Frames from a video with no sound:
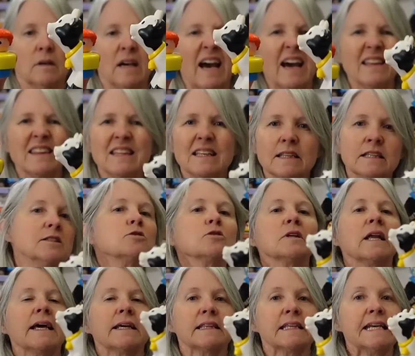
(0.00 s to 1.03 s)
I think these are
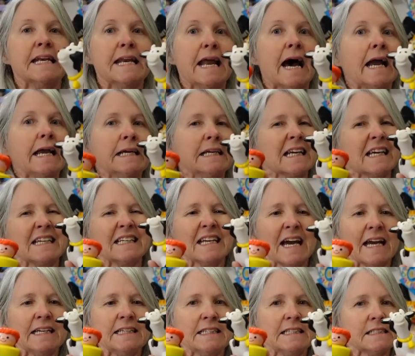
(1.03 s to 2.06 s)
like the night, like
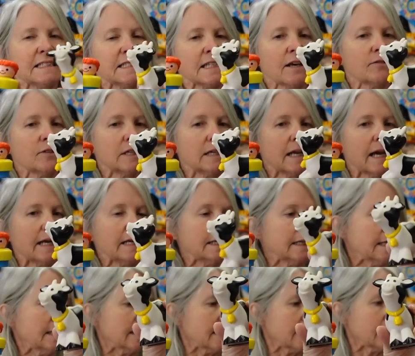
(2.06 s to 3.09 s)
ninety-seven,
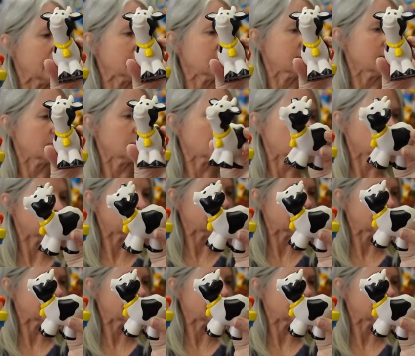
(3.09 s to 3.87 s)
ninety-nine, something, but